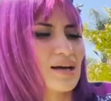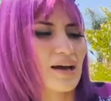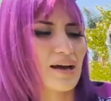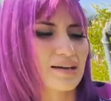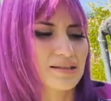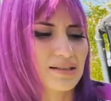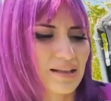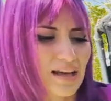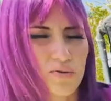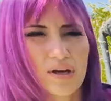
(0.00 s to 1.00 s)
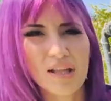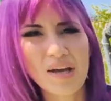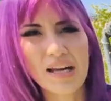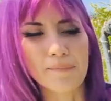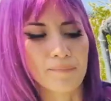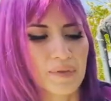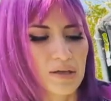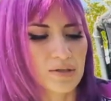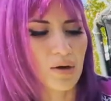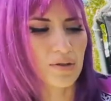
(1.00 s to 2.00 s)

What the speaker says: and that's why they made it. So